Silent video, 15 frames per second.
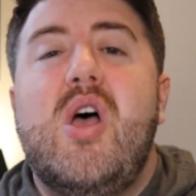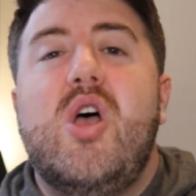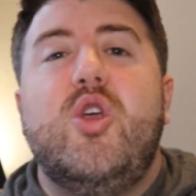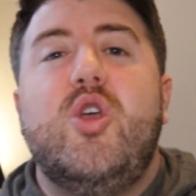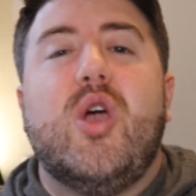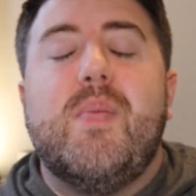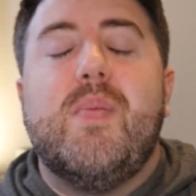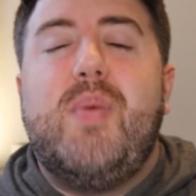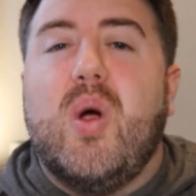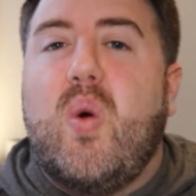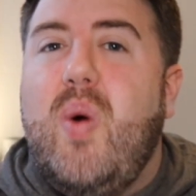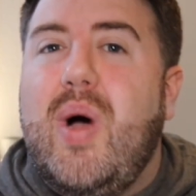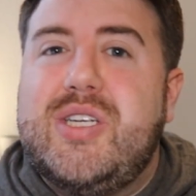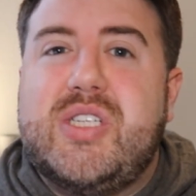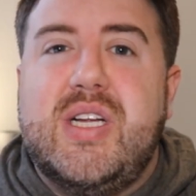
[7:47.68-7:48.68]
You can put
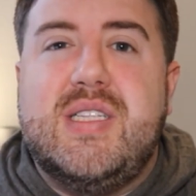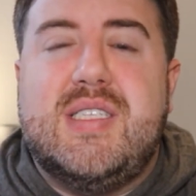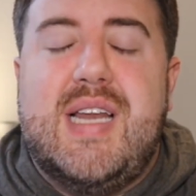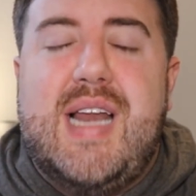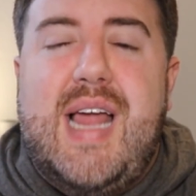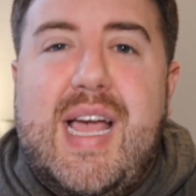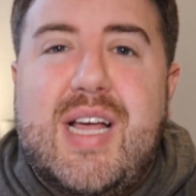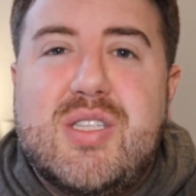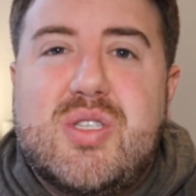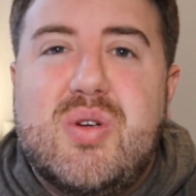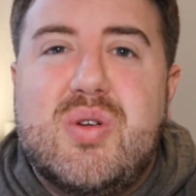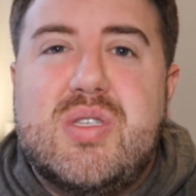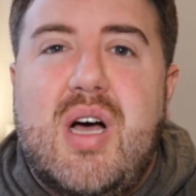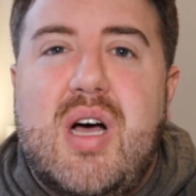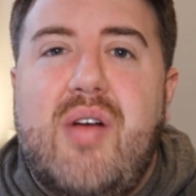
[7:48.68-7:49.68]
questions and
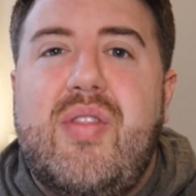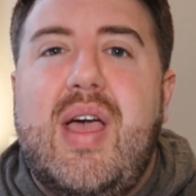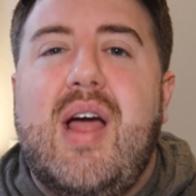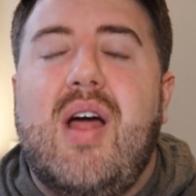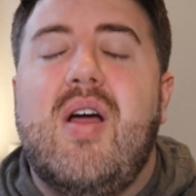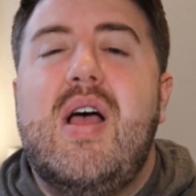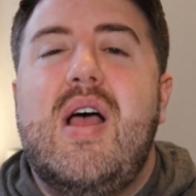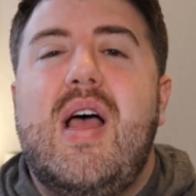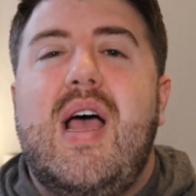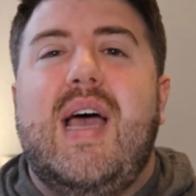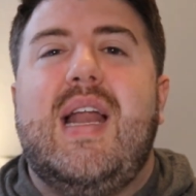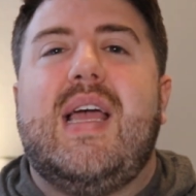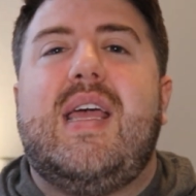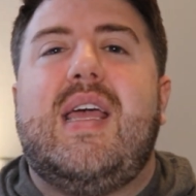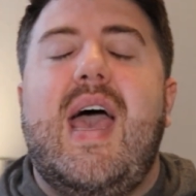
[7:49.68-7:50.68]
answers on there. And
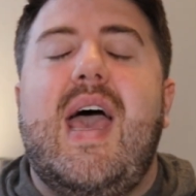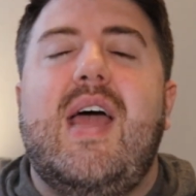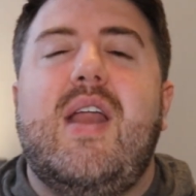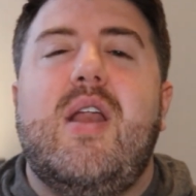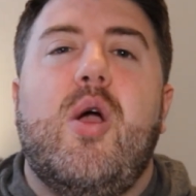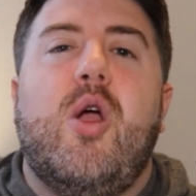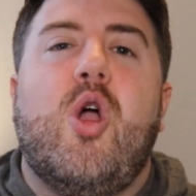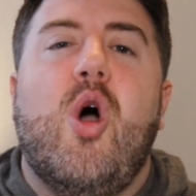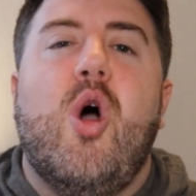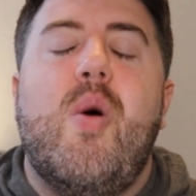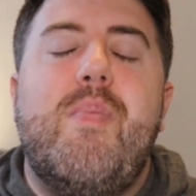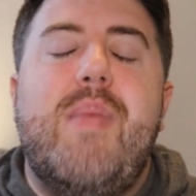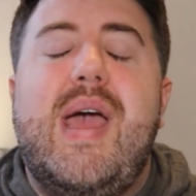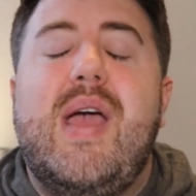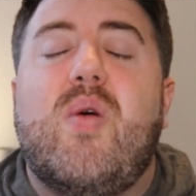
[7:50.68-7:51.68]
again, go
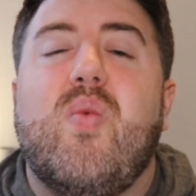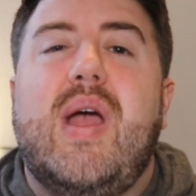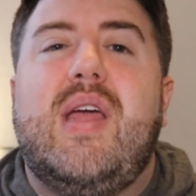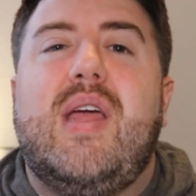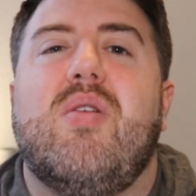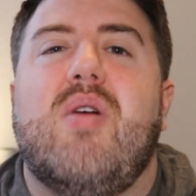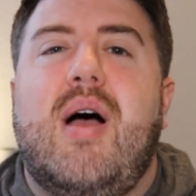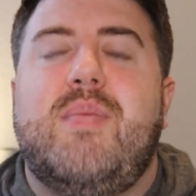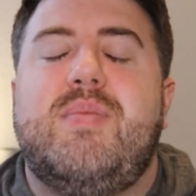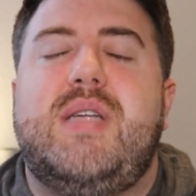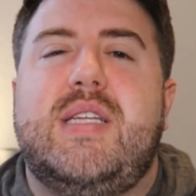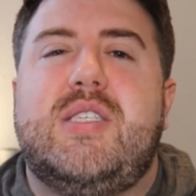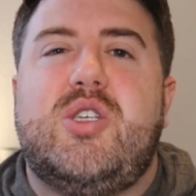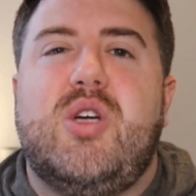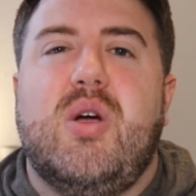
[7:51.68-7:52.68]
make regular
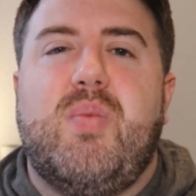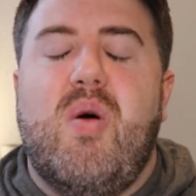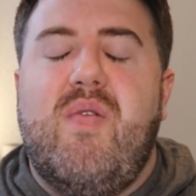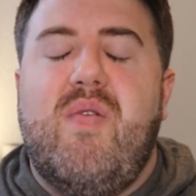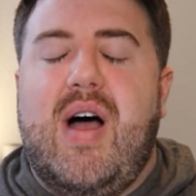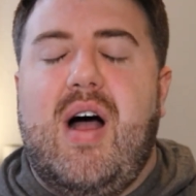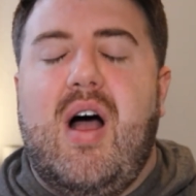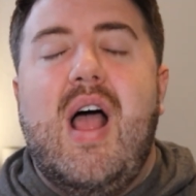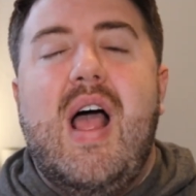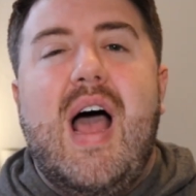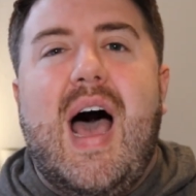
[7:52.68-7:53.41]
updates to your profile.